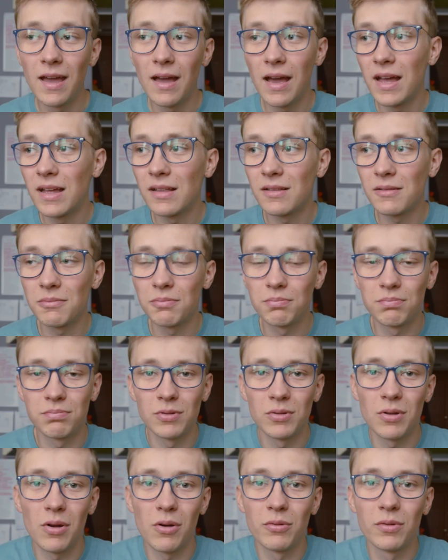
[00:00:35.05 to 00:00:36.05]
and
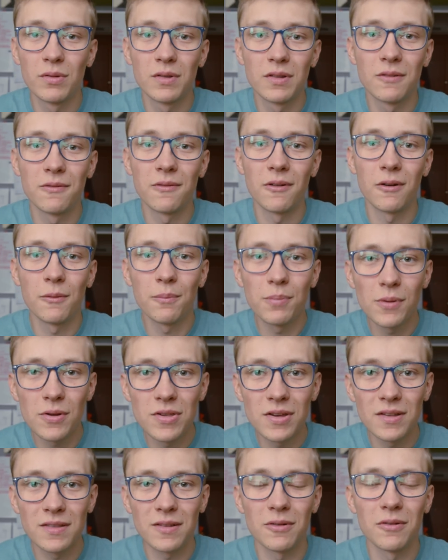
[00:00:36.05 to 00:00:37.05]
you know use it for your
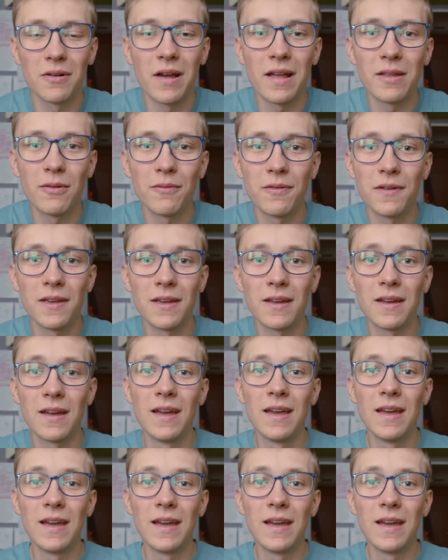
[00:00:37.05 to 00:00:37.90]
projects or anything.